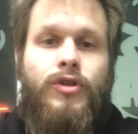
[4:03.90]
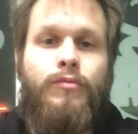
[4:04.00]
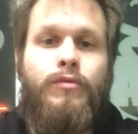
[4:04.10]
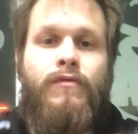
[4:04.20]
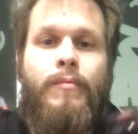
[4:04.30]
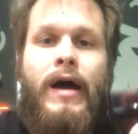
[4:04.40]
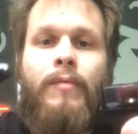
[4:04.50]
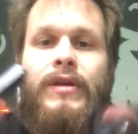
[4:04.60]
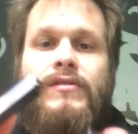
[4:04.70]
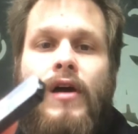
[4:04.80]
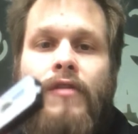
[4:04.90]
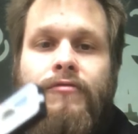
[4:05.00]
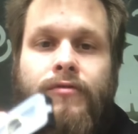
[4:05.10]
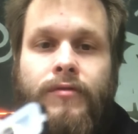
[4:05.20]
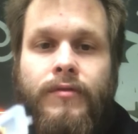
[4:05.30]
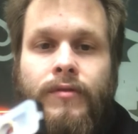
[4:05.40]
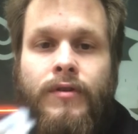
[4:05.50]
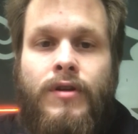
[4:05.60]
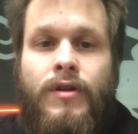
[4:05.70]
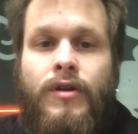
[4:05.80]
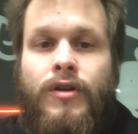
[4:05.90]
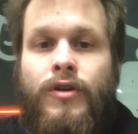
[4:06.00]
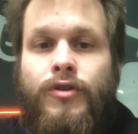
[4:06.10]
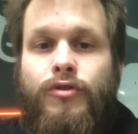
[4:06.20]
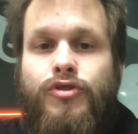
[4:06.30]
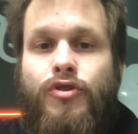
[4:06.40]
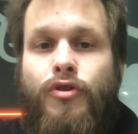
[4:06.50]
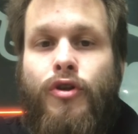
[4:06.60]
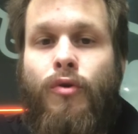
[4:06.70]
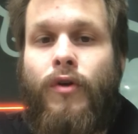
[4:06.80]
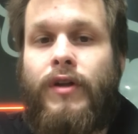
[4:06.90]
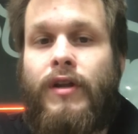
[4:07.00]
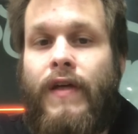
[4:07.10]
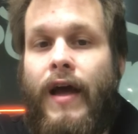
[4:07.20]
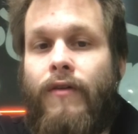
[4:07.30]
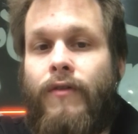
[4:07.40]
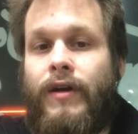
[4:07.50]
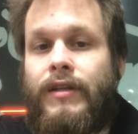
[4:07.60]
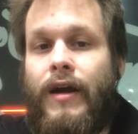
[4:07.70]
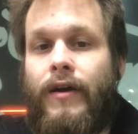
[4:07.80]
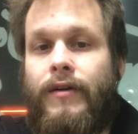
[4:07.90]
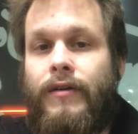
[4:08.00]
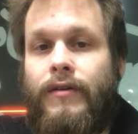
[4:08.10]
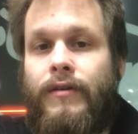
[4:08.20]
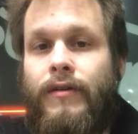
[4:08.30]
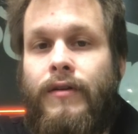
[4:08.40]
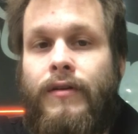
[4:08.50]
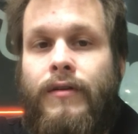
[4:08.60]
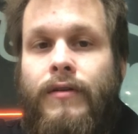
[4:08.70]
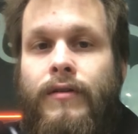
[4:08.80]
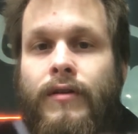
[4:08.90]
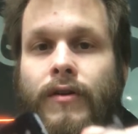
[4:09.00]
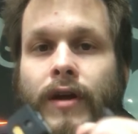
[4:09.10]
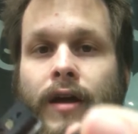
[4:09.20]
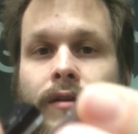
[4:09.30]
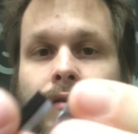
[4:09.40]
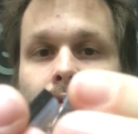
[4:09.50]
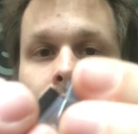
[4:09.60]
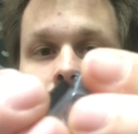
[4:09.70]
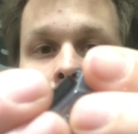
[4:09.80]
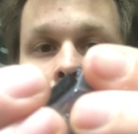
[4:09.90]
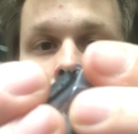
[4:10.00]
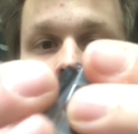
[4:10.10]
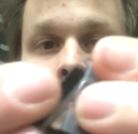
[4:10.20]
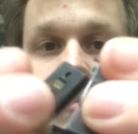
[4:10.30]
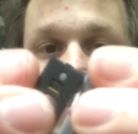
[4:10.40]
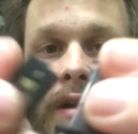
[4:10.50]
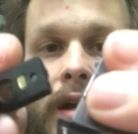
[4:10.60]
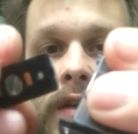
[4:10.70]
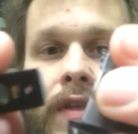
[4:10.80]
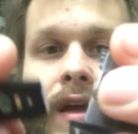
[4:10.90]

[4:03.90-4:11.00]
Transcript: You'll move the bottom piece off. You'll screw your coil into that right there. Okay? And